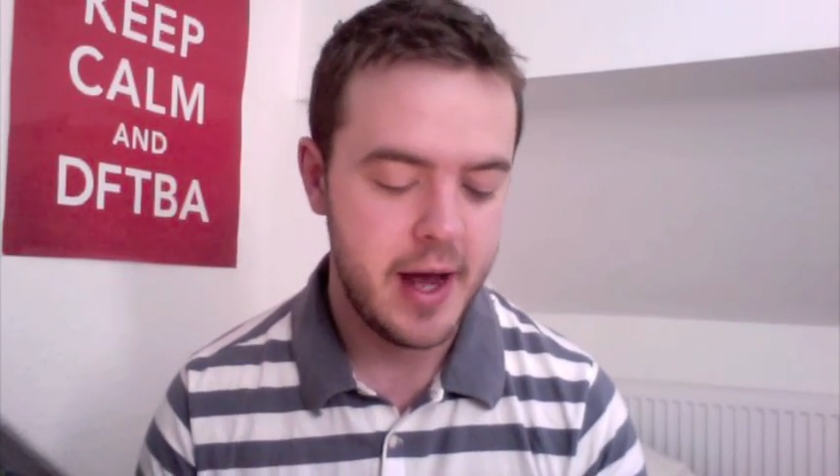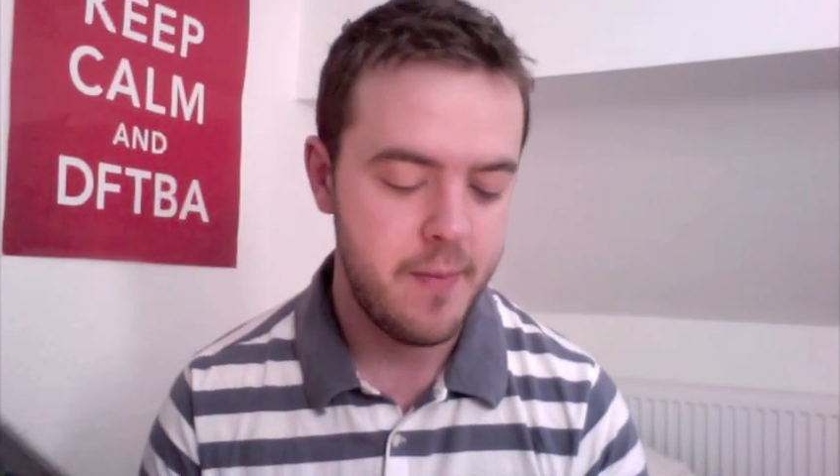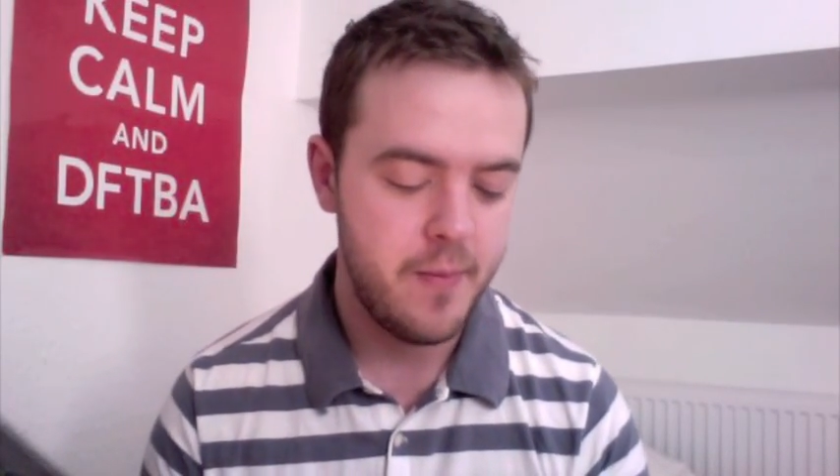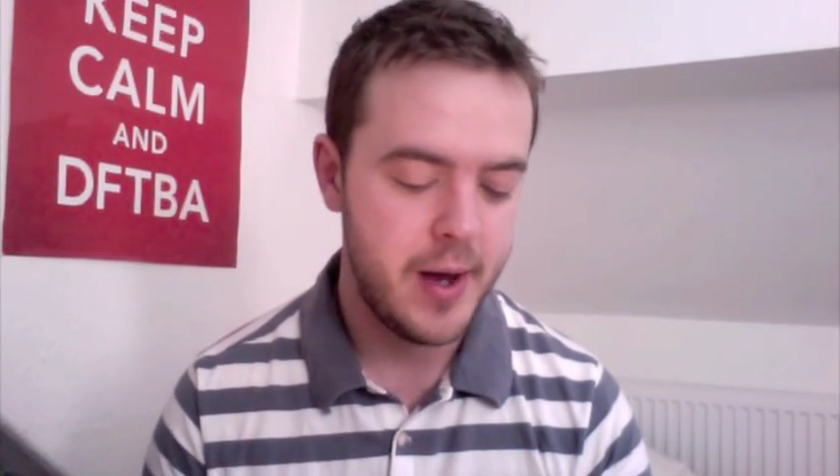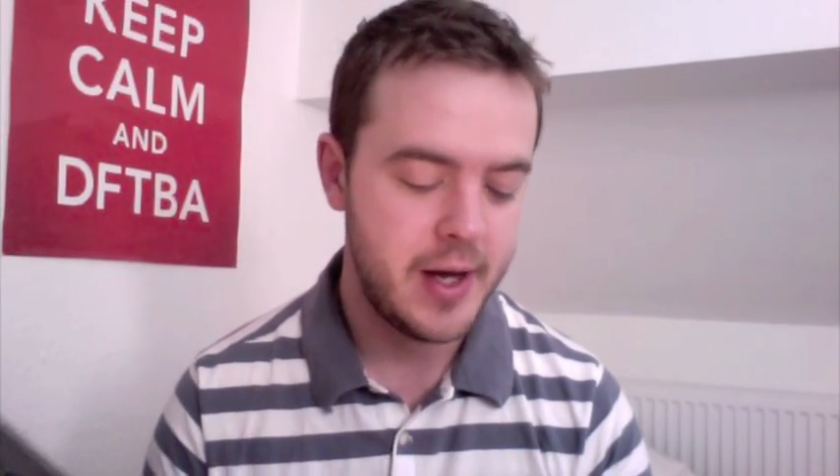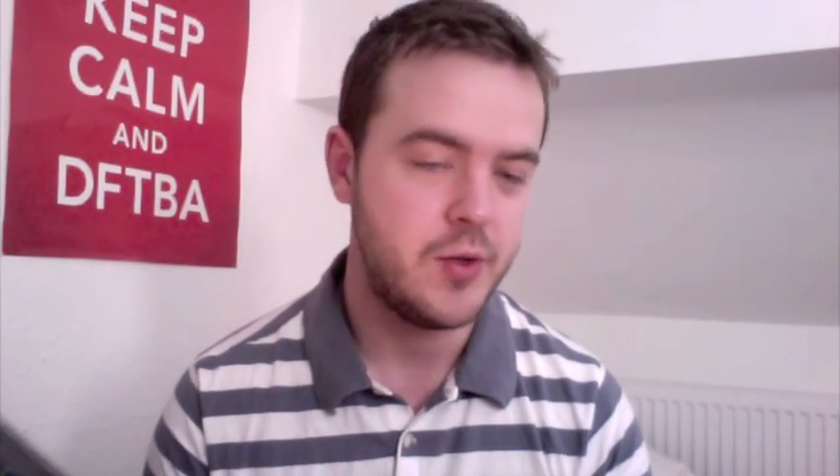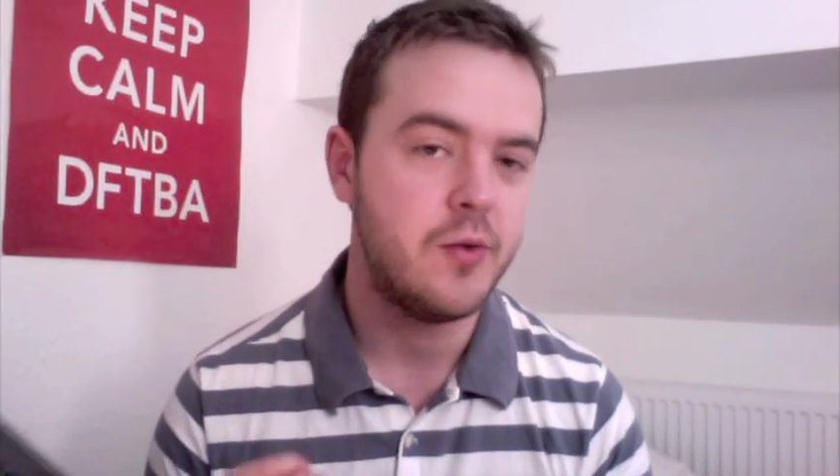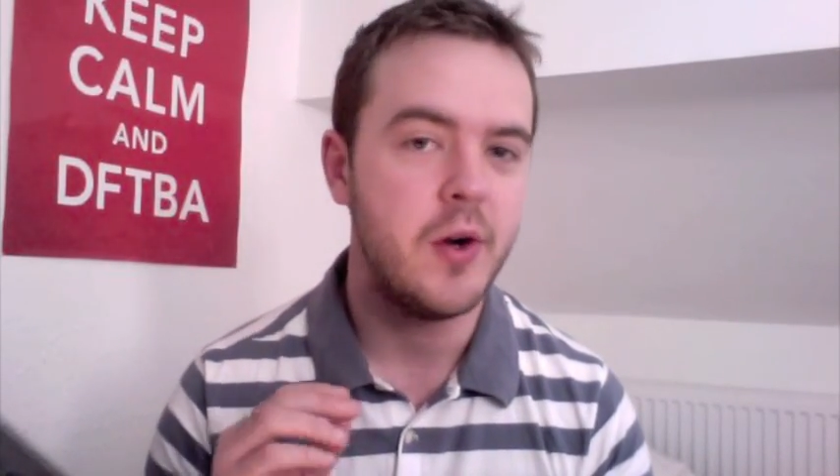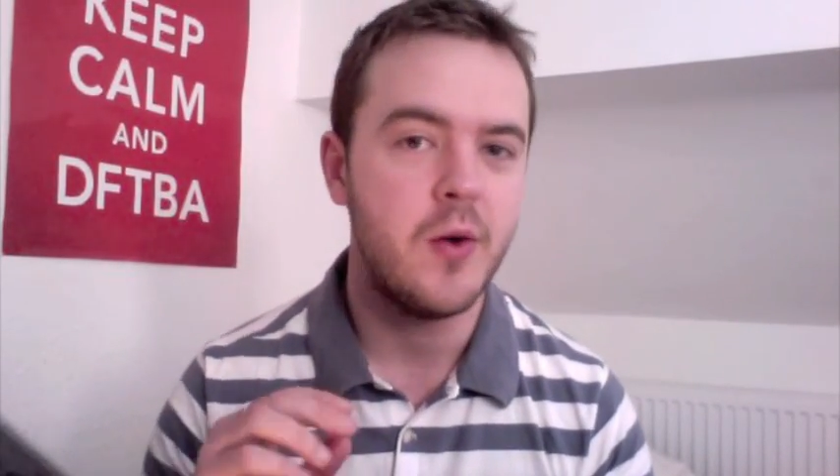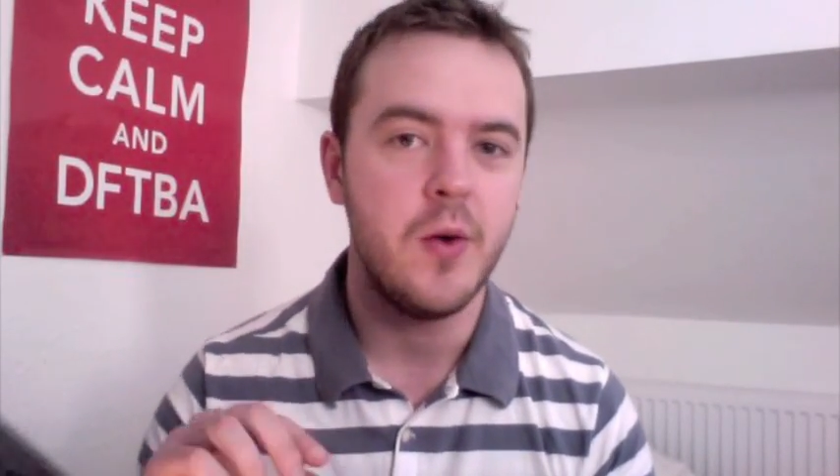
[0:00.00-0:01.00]
As
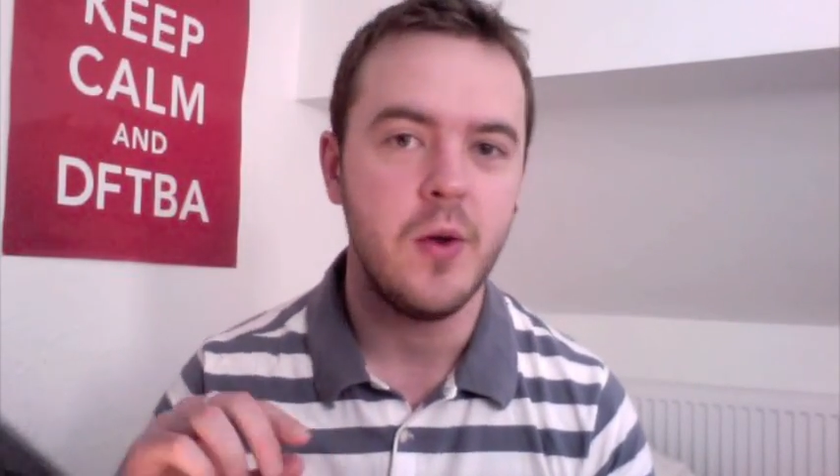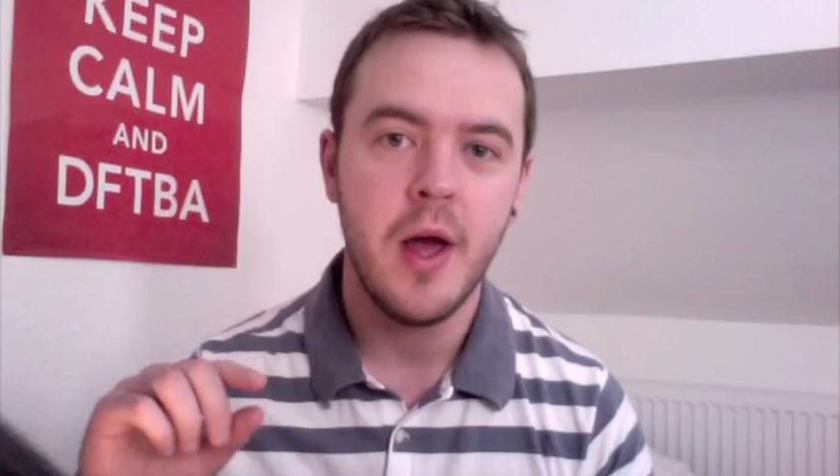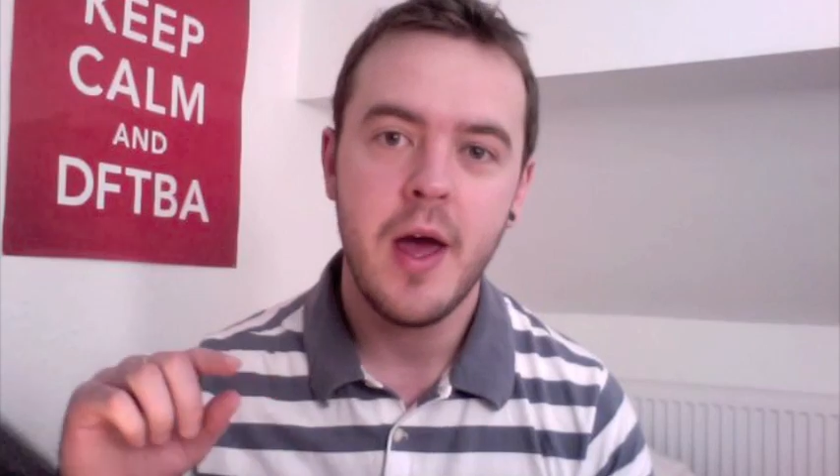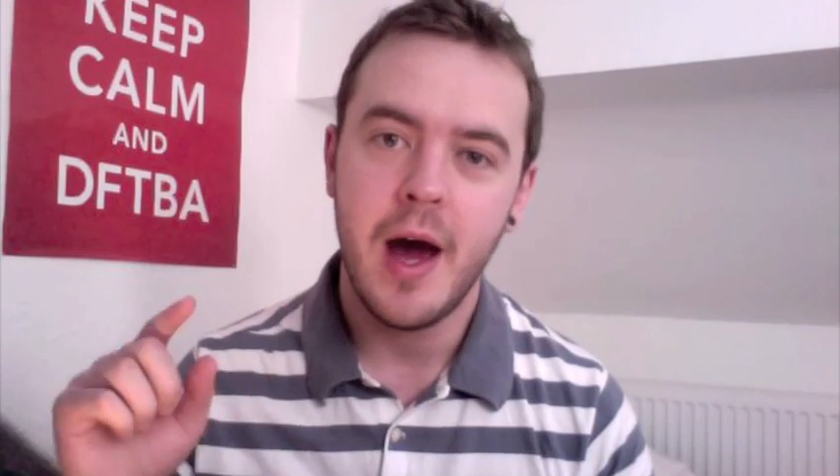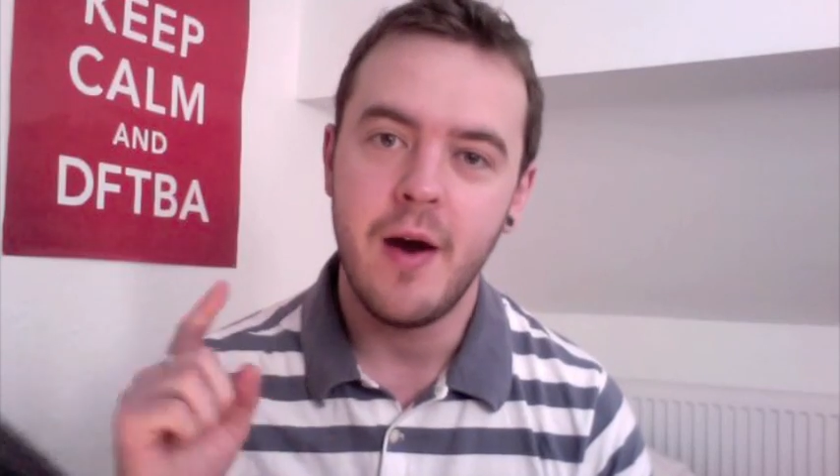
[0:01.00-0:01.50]
you'll recall,